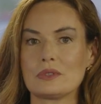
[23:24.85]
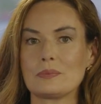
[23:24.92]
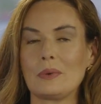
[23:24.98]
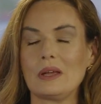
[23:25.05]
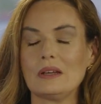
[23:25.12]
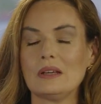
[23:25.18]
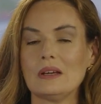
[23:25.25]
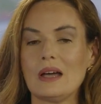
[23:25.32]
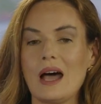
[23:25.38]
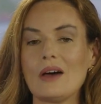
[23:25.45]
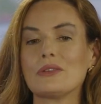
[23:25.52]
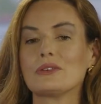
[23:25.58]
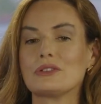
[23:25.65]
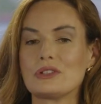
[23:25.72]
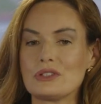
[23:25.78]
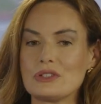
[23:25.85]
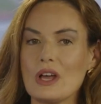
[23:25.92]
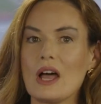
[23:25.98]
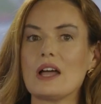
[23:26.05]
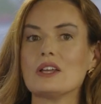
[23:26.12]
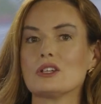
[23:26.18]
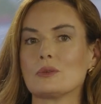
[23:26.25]
but how they're
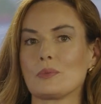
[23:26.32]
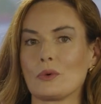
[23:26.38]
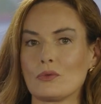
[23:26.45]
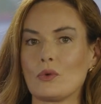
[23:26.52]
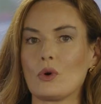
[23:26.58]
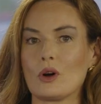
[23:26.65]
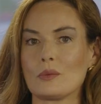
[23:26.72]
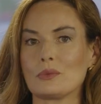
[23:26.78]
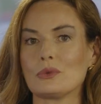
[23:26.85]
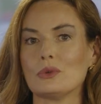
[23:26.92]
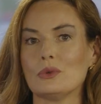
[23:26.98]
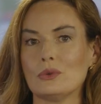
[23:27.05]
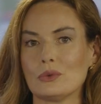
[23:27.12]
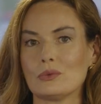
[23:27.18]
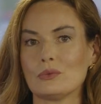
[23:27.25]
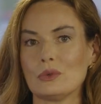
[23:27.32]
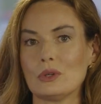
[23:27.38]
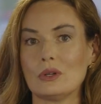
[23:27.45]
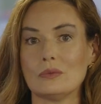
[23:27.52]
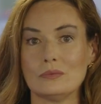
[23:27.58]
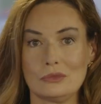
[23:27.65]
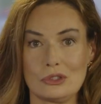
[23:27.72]
designed to perform through
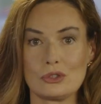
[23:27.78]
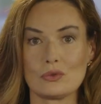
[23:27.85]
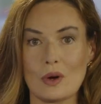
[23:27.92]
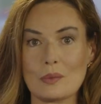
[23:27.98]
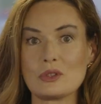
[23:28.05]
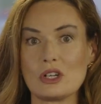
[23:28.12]
real disruption.